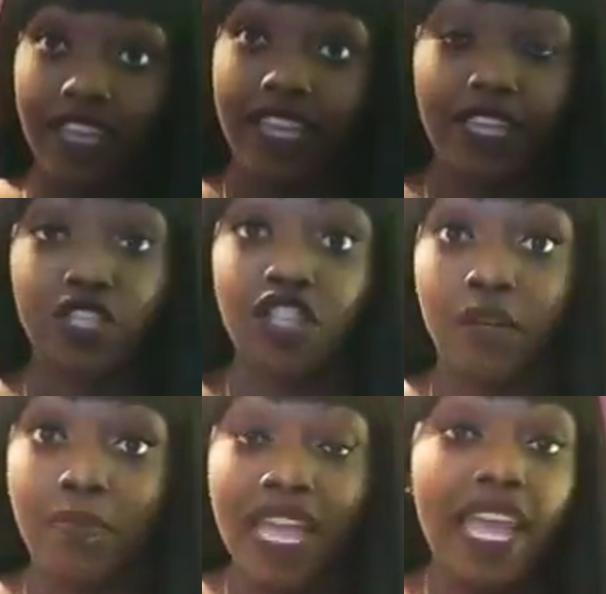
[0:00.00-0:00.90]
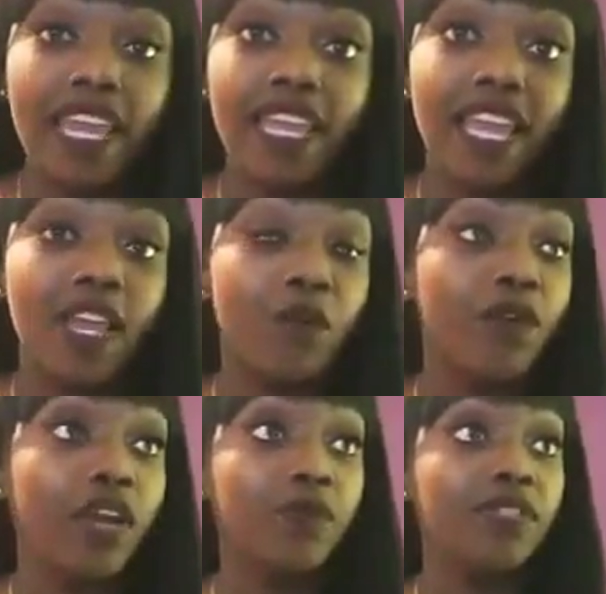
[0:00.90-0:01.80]
like start panicking
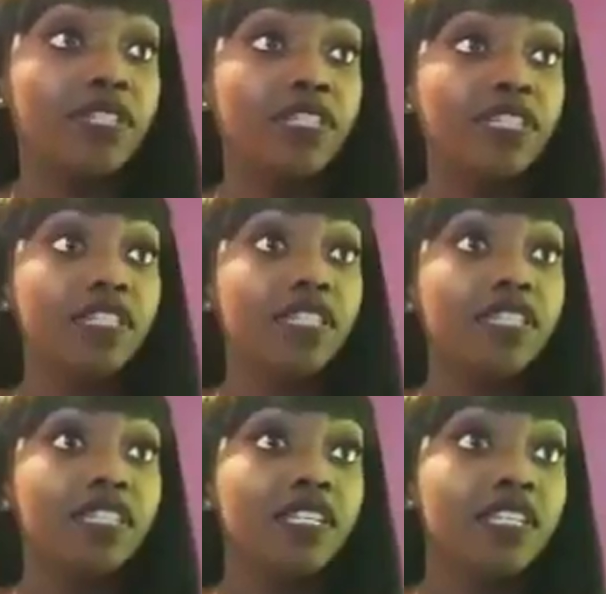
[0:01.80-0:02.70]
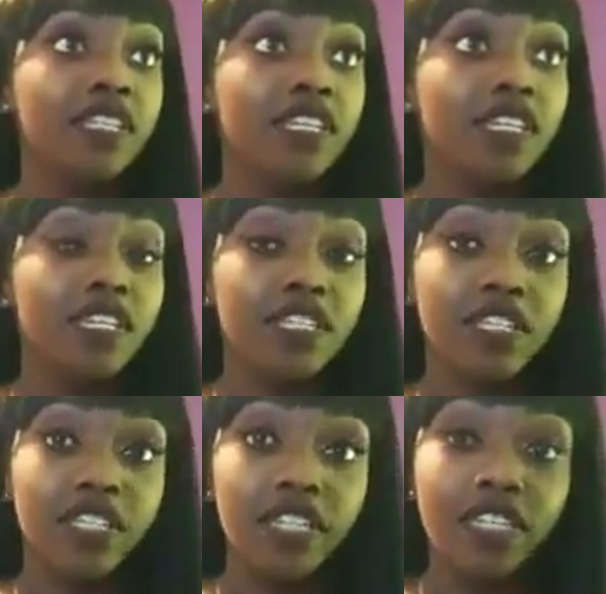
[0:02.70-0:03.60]
when I would see
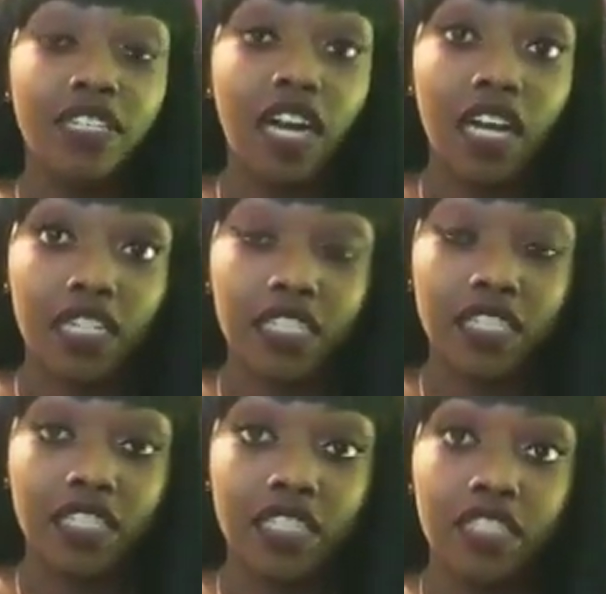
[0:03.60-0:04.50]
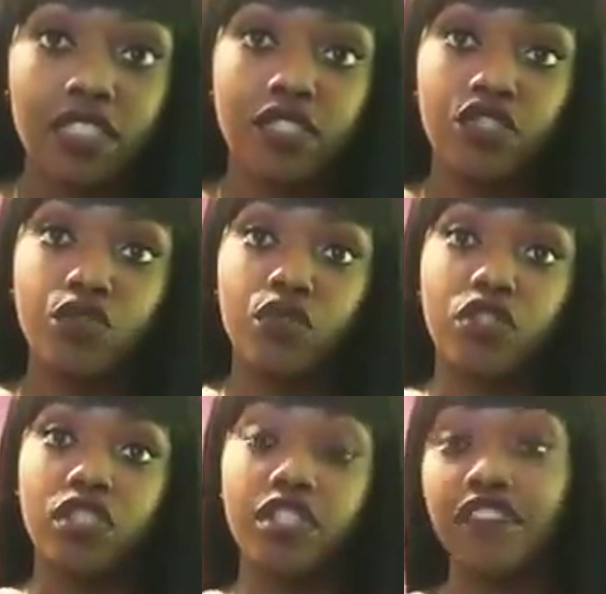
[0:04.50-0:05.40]
certain doctors, or
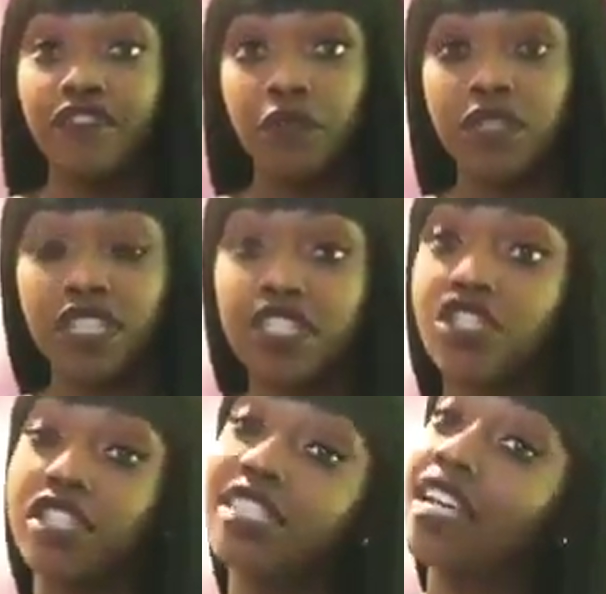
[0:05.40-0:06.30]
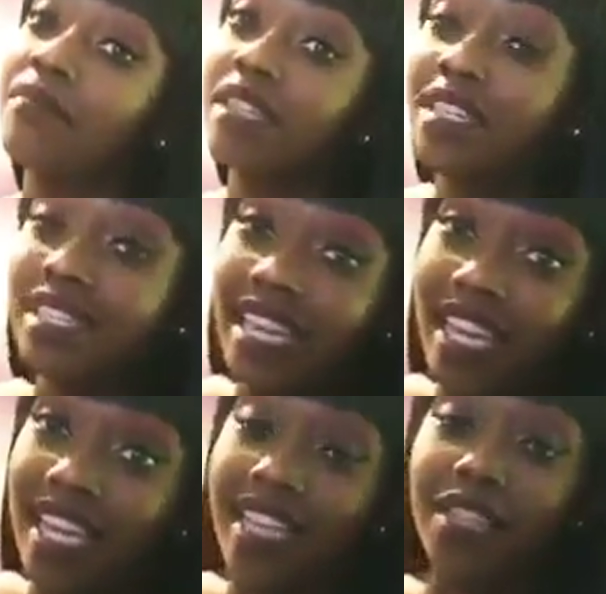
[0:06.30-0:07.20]
if it was like a certain time of the
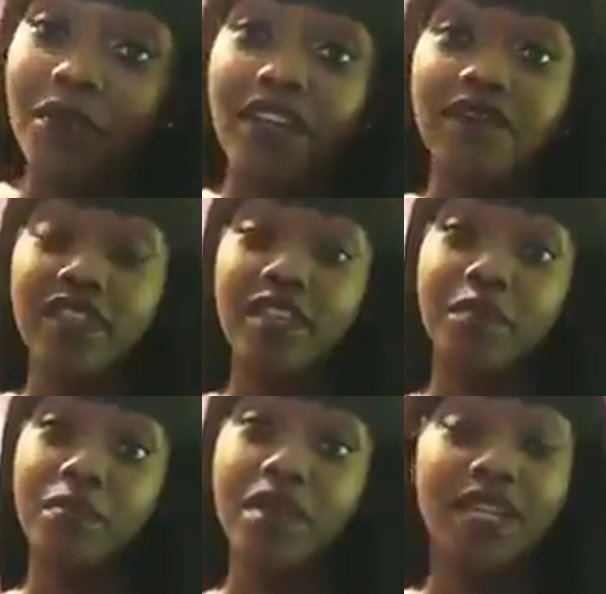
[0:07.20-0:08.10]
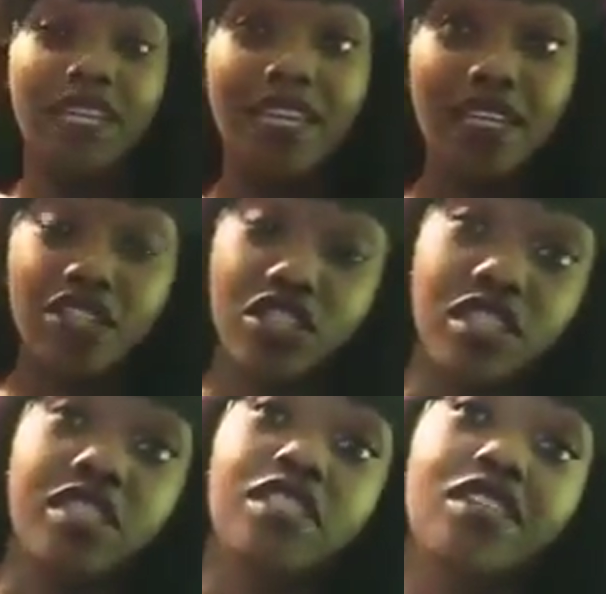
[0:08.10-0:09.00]
day and they would have to give me
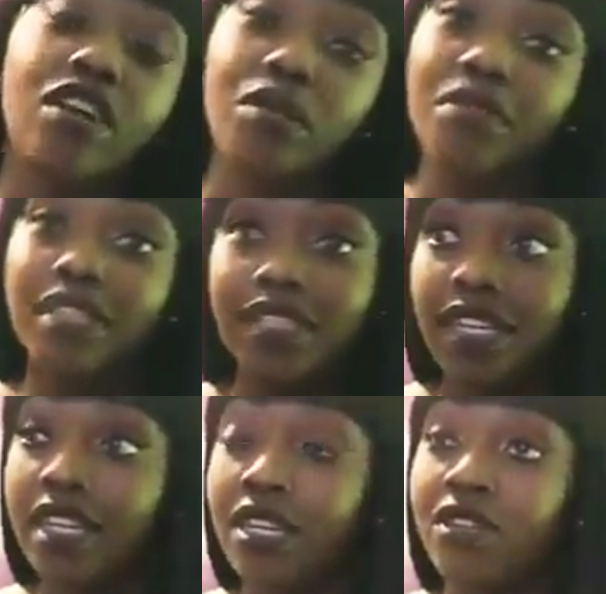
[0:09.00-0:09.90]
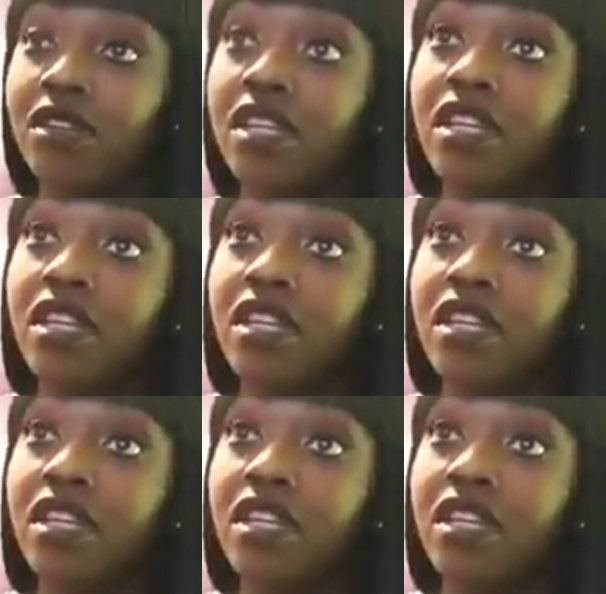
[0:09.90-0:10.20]
medication to calm me down.